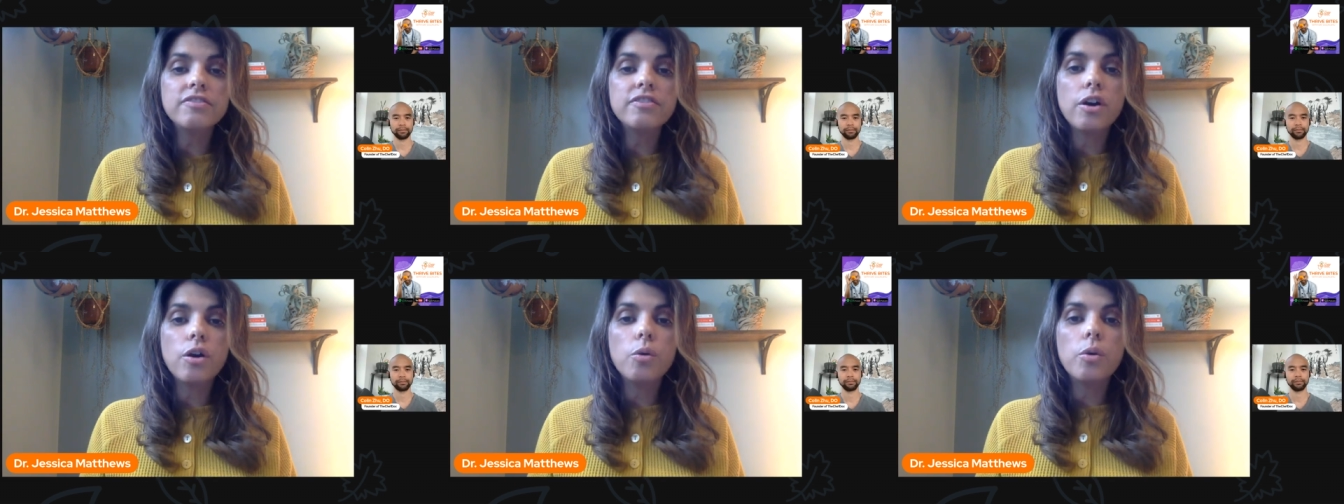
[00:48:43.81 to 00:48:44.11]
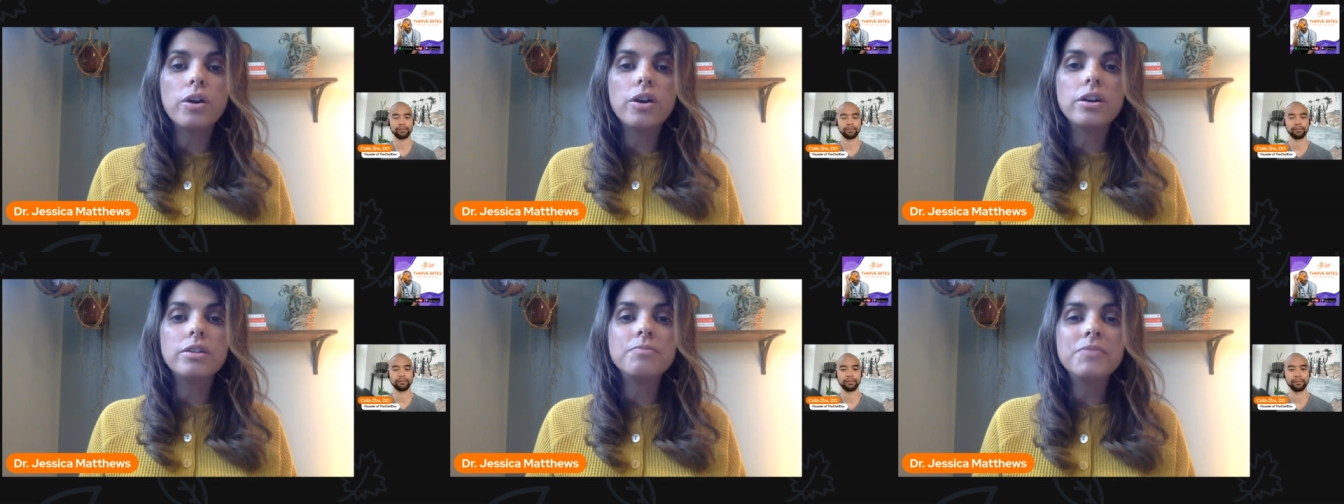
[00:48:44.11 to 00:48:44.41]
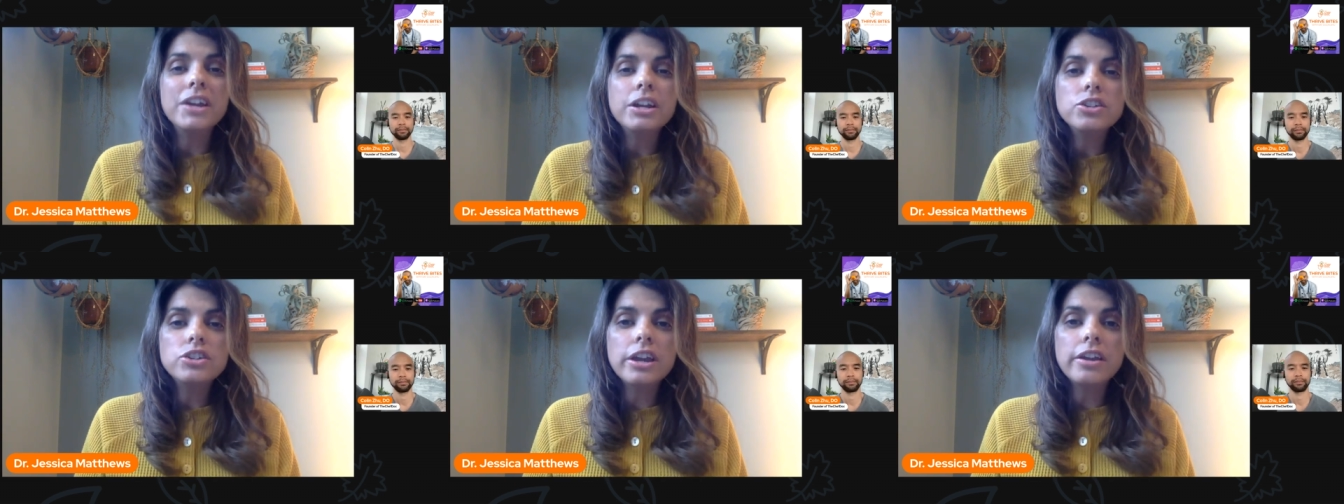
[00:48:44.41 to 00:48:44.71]
forward,
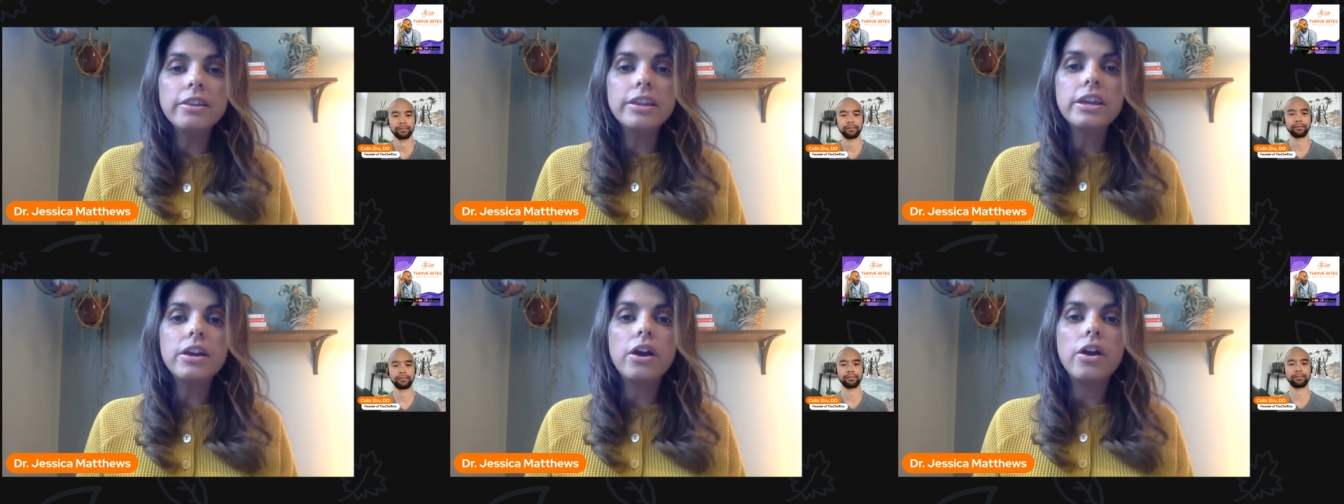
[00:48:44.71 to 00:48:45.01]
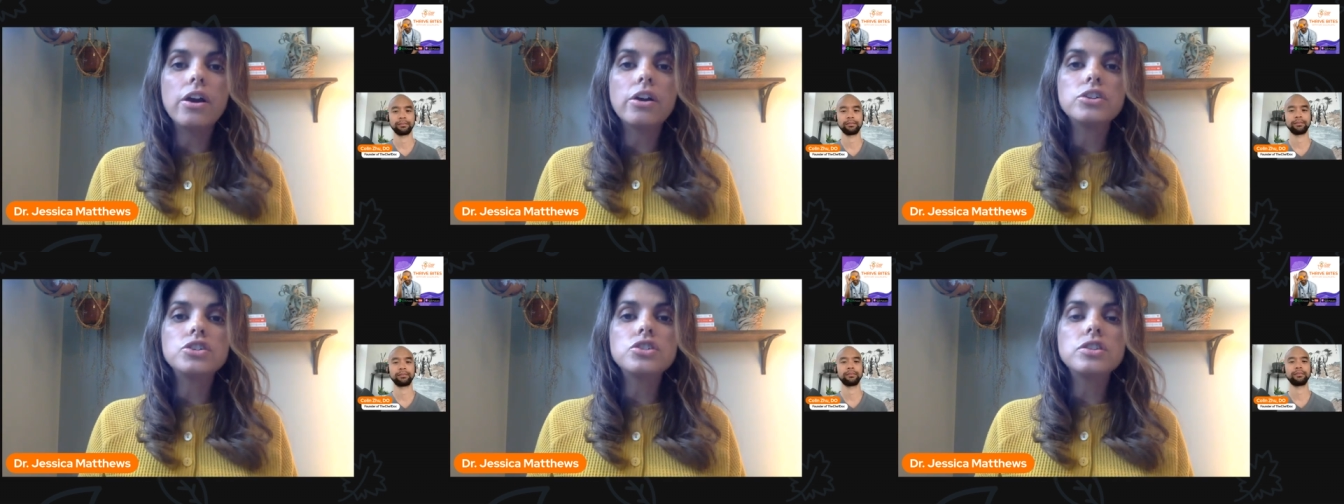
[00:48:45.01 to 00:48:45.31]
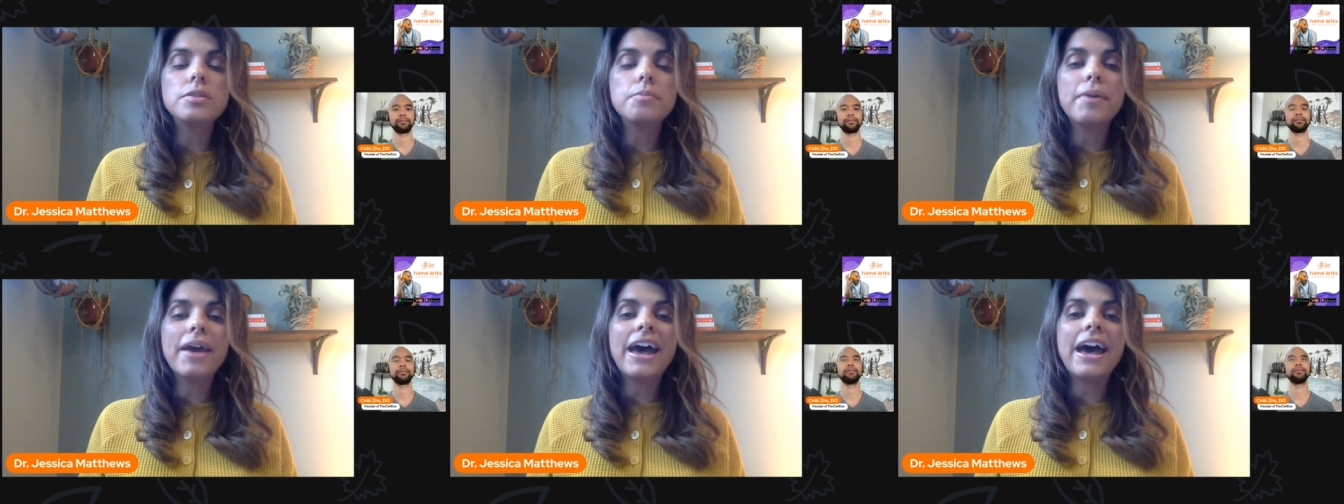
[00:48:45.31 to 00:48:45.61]
gently arch
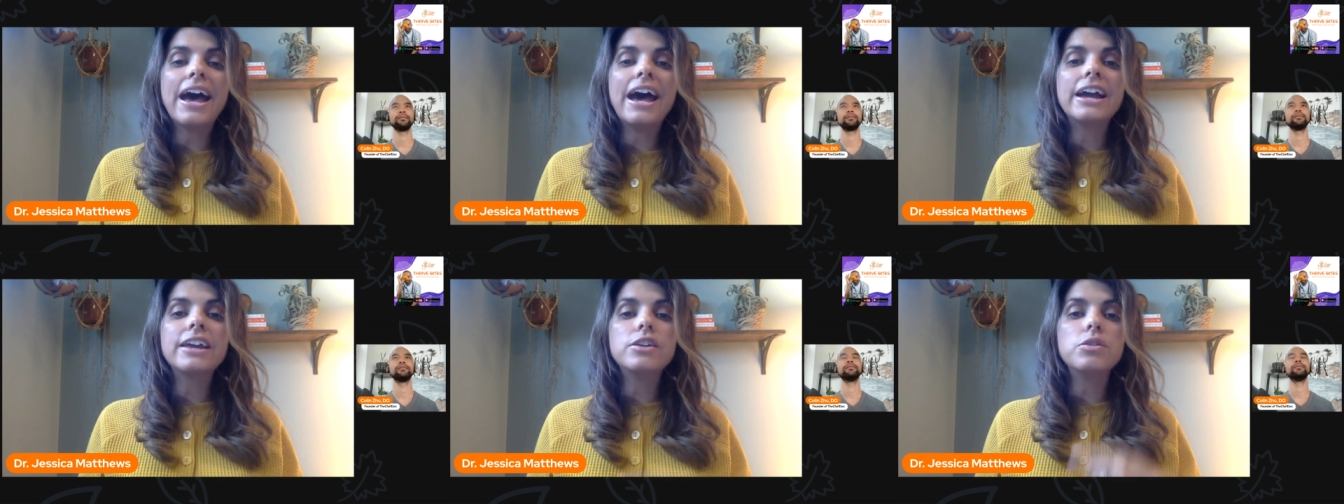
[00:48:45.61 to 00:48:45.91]
the back.